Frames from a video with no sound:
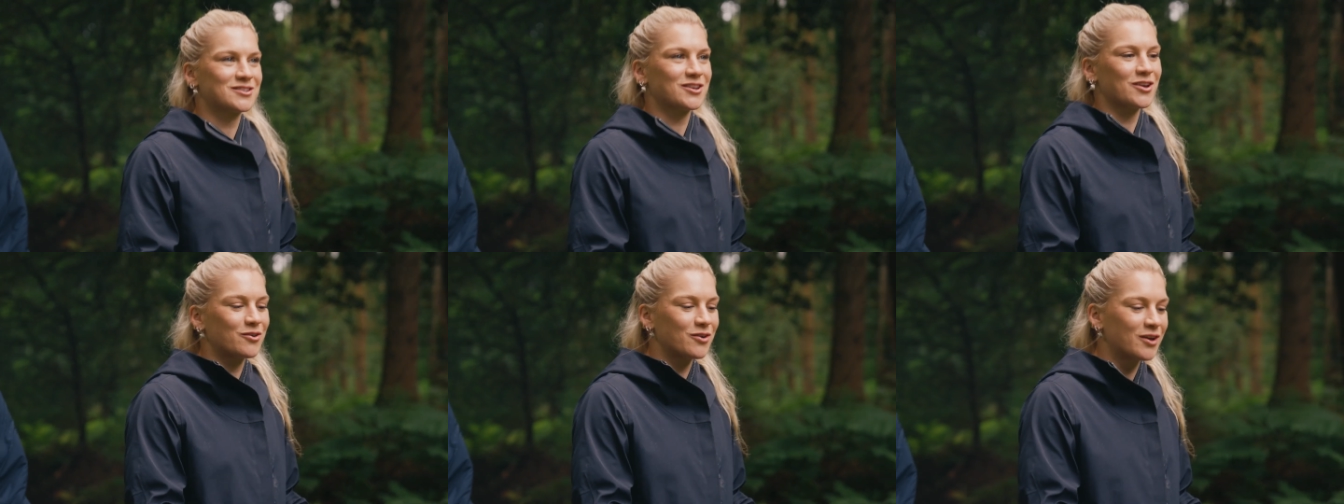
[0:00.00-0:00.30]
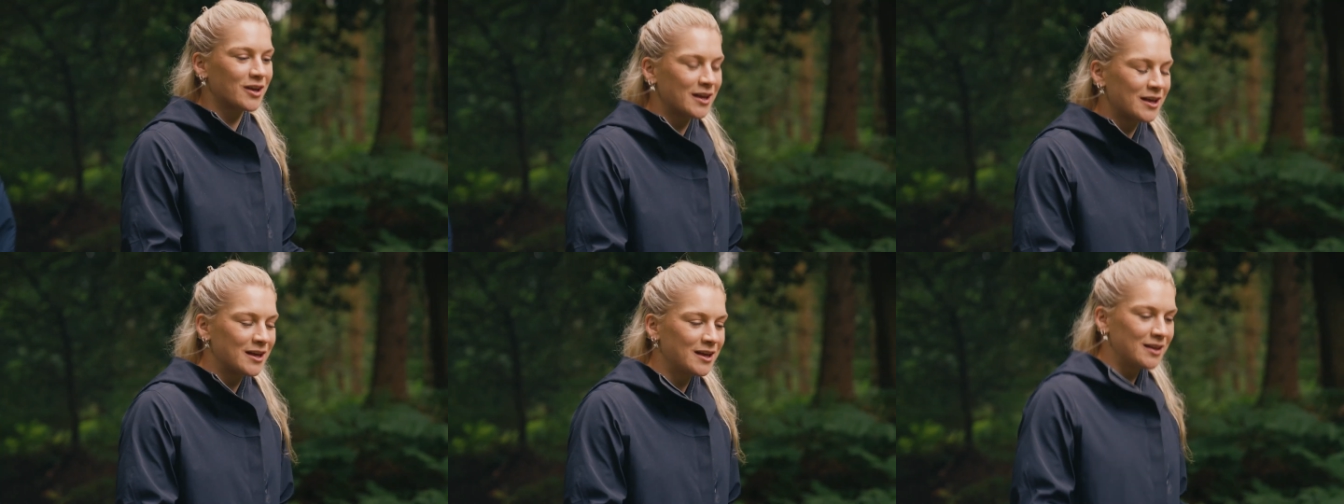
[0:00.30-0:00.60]
So
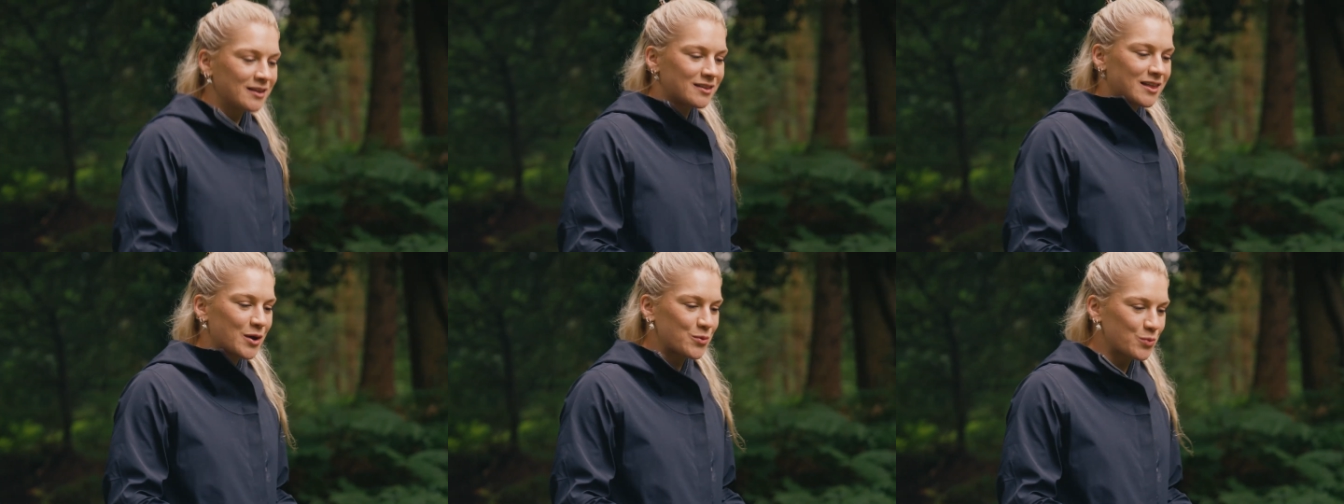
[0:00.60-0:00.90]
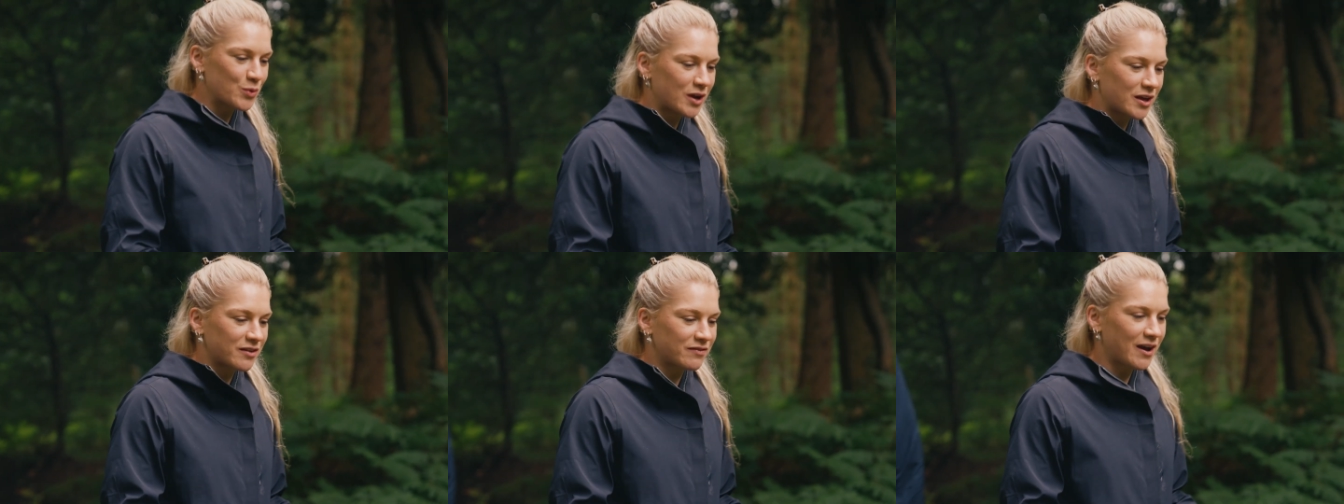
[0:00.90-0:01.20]
then
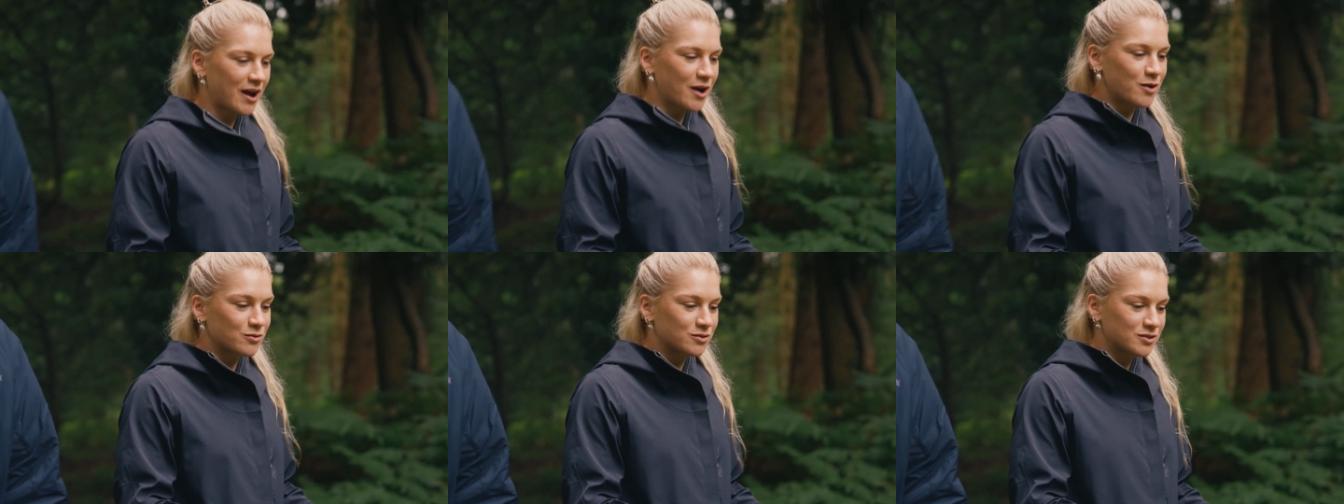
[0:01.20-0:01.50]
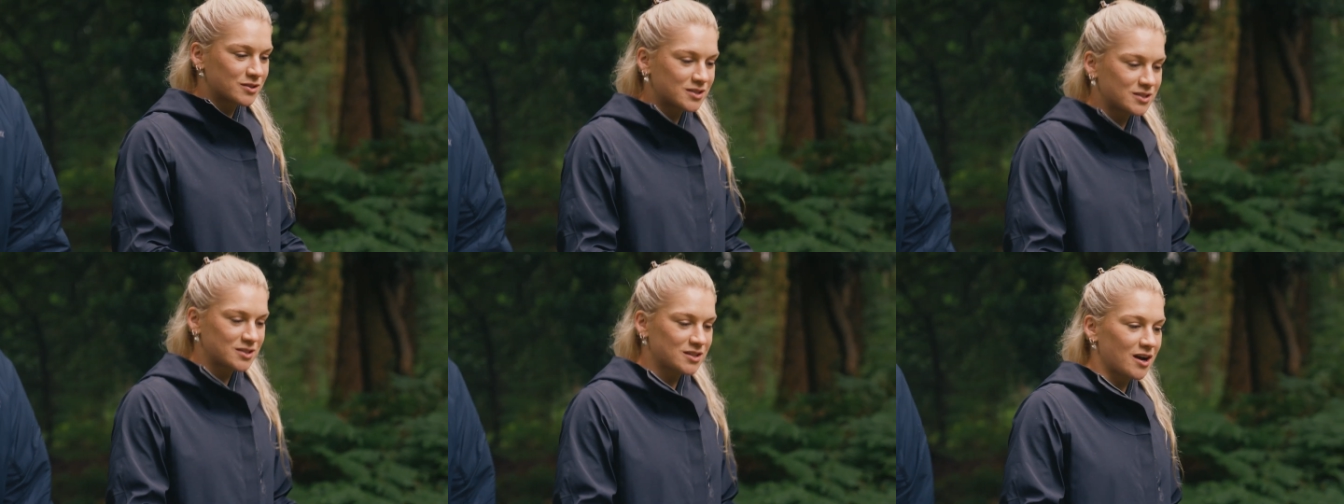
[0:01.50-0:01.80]
when I found
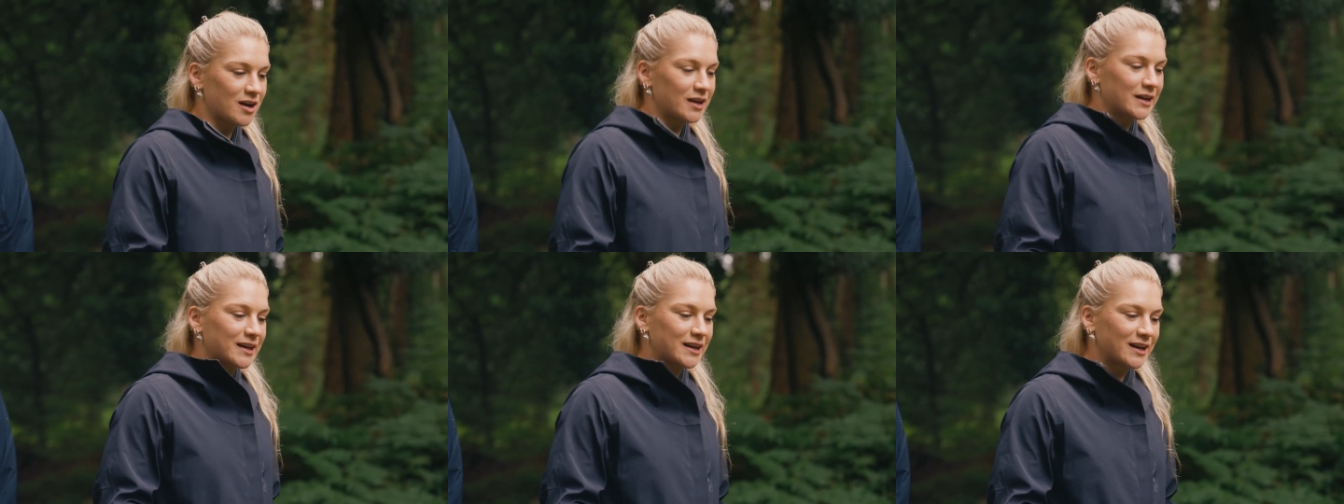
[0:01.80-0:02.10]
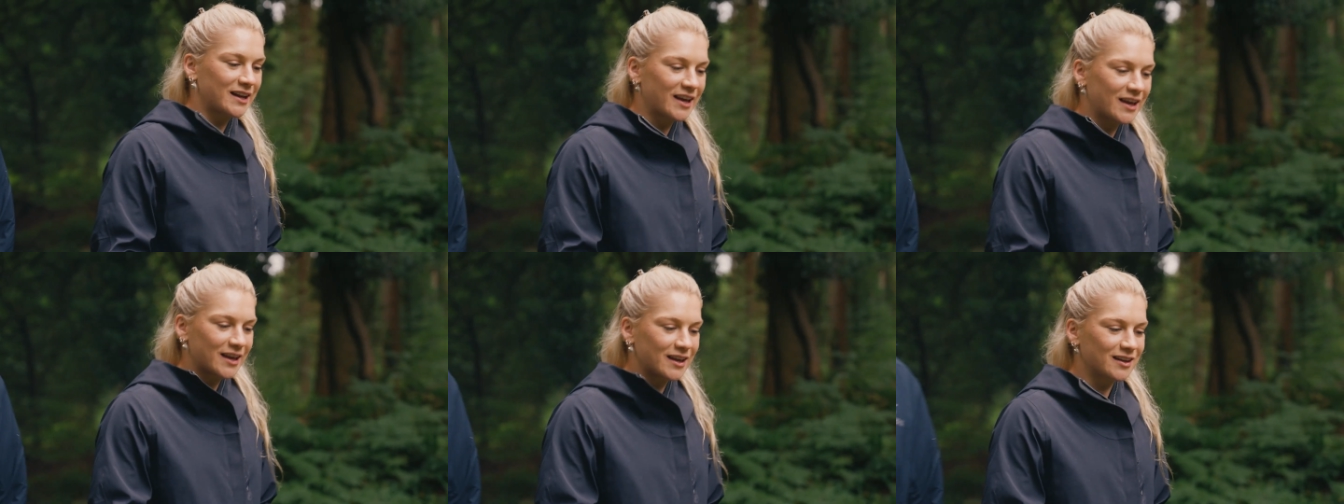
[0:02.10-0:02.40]

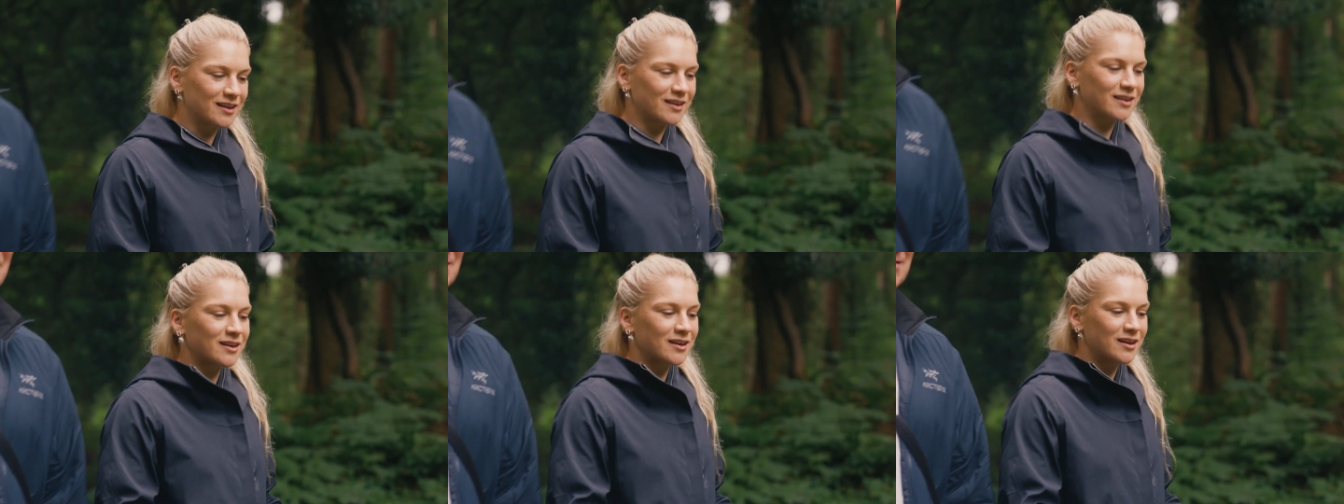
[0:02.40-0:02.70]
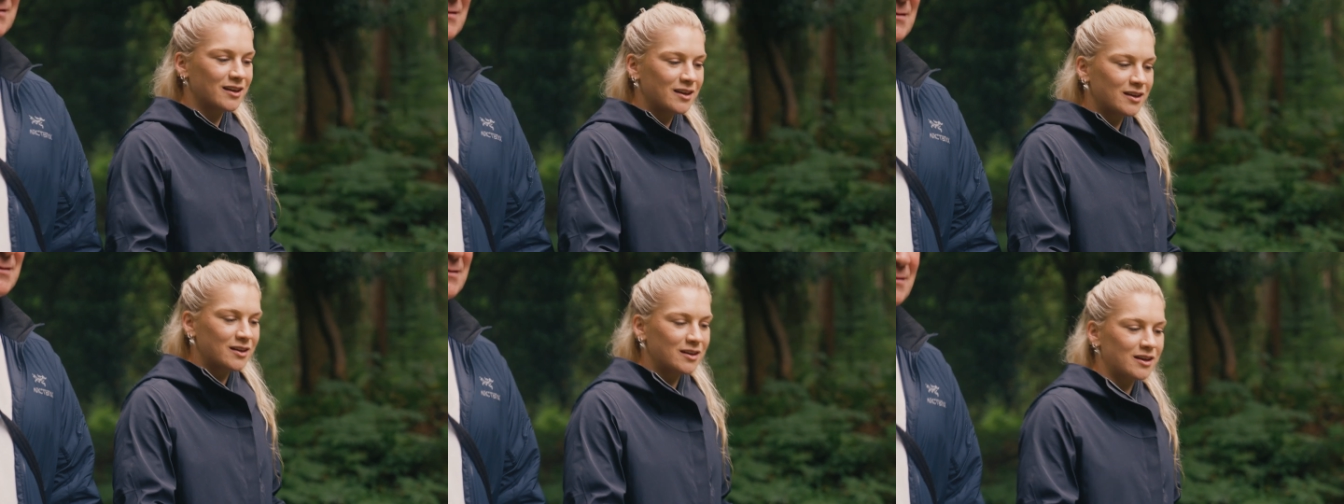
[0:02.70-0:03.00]
cycling,
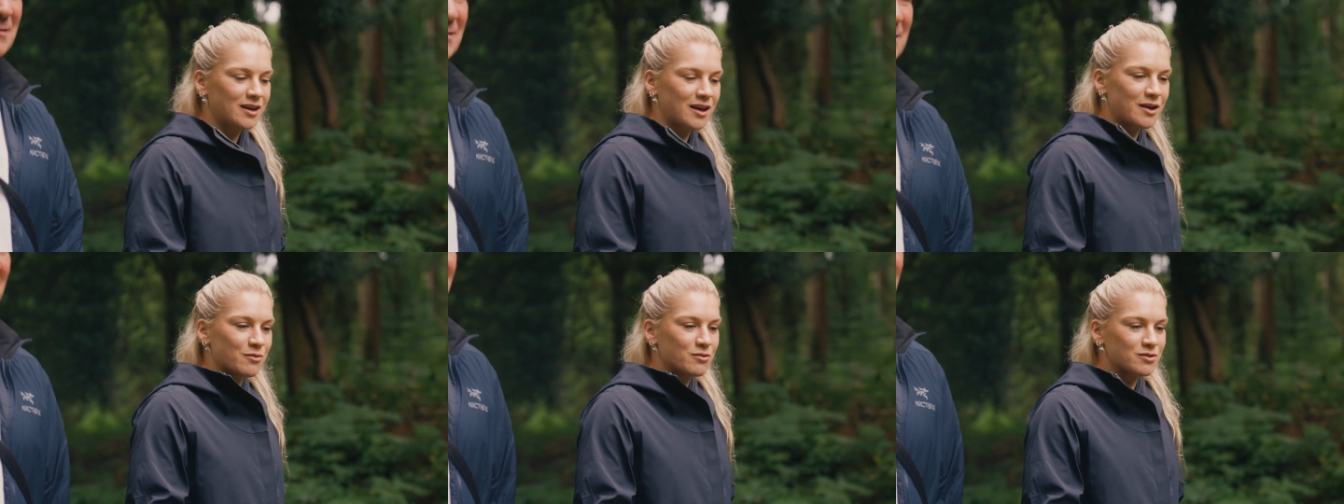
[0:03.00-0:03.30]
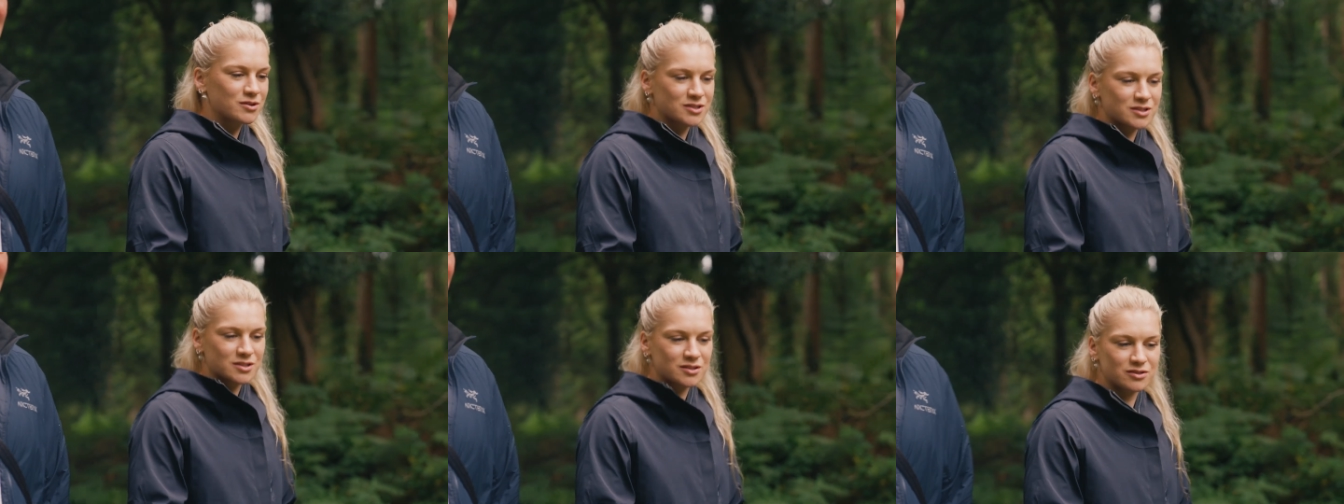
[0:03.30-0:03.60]
it
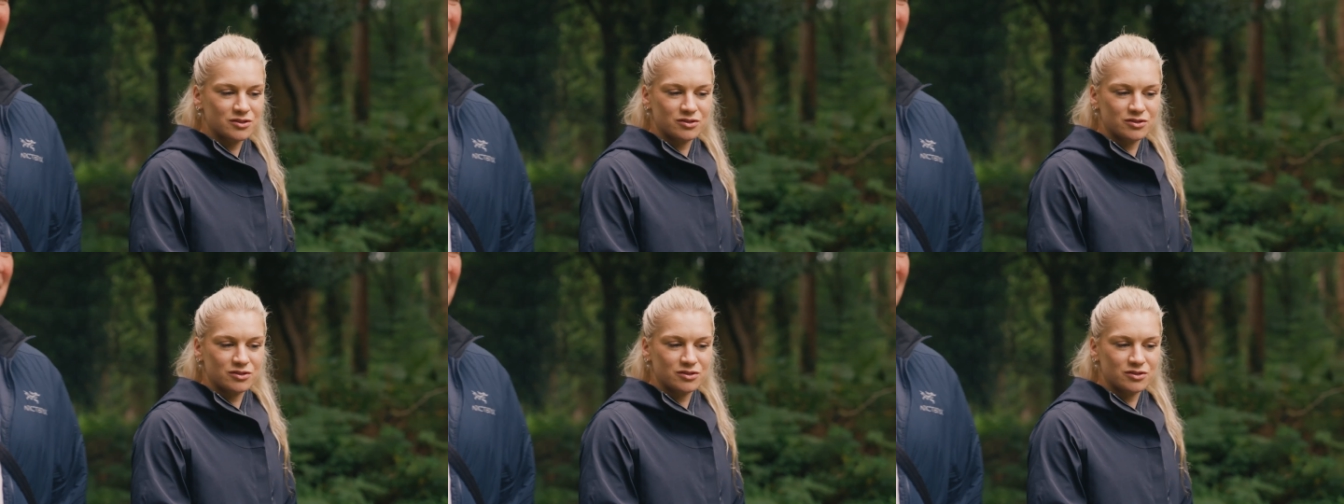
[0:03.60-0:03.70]
was